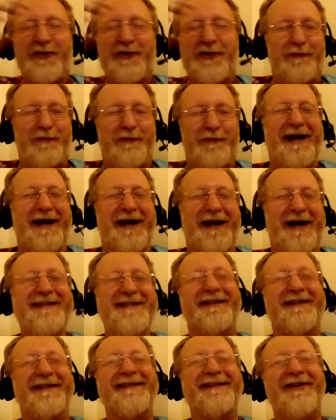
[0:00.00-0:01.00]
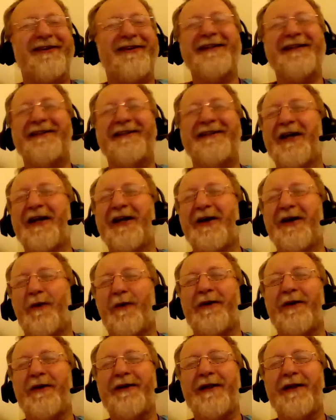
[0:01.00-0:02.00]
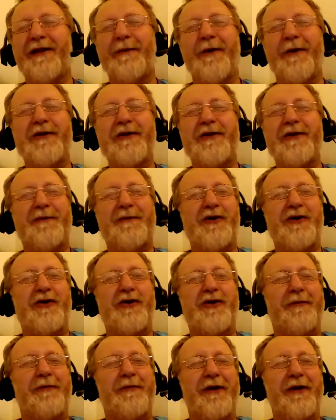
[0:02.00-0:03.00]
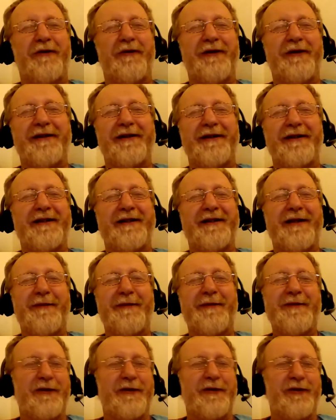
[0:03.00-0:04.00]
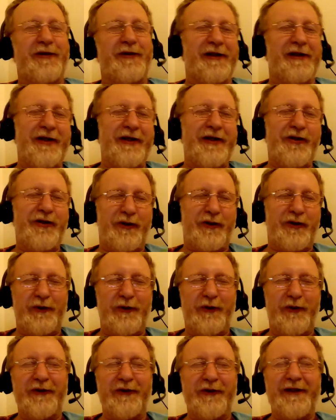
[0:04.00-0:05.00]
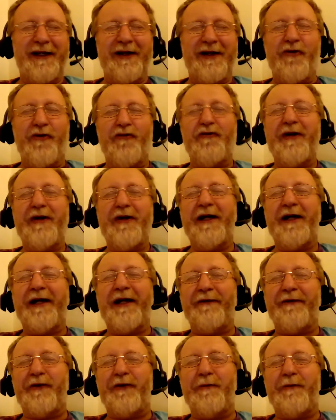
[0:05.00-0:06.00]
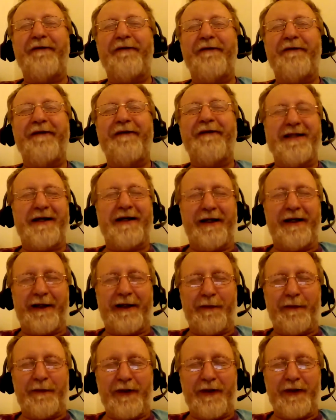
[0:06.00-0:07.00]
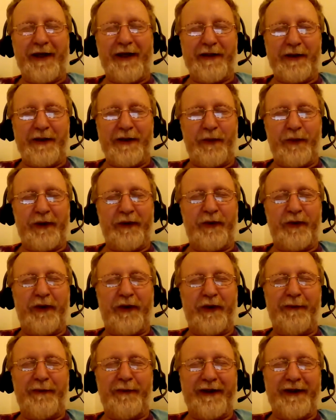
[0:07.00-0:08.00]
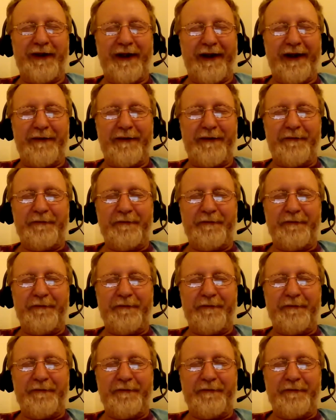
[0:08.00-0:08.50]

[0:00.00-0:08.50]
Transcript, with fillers: surprising, right? When you think about spiritual part of that, it is absolutely natural. You don't really have to be physically communicated when you communicate